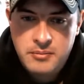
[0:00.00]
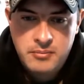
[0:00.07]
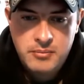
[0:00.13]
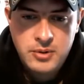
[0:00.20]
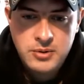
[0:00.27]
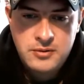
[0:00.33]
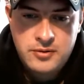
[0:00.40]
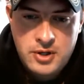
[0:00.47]

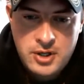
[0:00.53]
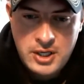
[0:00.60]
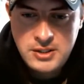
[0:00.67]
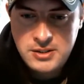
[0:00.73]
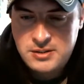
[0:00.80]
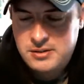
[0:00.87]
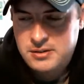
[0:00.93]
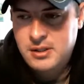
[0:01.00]
most of all, I
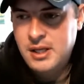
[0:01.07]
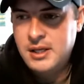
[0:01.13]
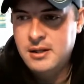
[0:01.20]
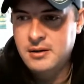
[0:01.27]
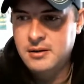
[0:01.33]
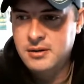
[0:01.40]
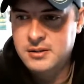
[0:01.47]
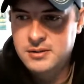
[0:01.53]
just think
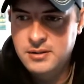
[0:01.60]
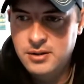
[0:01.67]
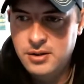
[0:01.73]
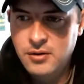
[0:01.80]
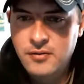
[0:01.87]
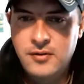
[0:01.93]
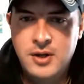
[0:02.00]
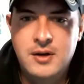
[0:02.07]
it looks
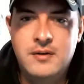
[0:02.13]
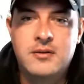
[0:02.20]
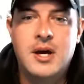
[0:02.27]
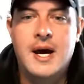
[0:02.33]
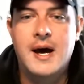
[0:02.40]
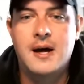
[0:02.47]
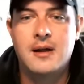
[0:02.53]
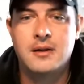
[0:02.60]
goofy at the
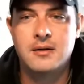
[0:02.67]
hat.